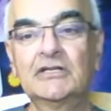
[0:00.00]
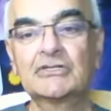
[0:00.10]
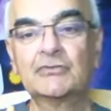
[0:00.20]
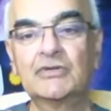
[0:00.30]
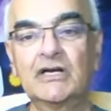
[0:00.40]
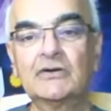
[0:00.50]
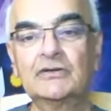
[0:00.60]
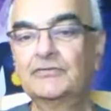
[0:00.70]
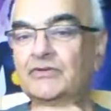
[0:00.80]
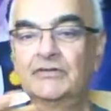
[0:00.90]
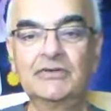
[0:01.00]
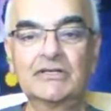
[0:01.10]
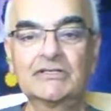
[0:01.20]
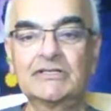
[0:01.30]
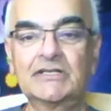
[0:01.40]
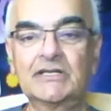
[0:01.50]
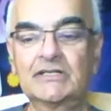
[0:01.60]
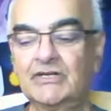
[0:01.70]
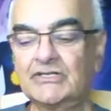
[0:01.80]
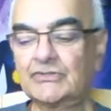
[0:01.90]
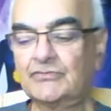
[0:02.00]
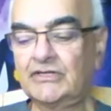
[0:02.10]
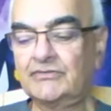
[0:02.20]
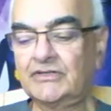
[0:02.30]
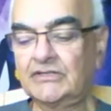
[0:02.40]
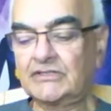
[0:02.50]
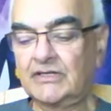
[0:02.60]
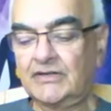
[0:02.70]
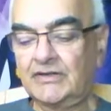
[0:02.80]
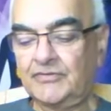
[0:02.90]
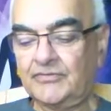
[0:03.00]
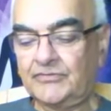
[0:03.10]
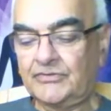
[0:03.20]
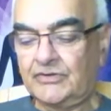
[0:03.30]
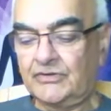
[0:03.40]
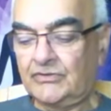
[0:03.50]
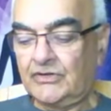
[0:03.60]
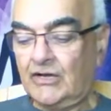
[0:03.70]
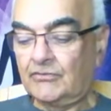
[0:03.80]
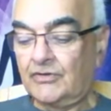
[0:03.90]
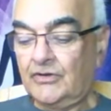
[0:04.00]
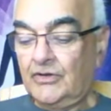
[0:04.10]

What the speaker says: So we are all, whether we are sitting at rest or whatever, it's now.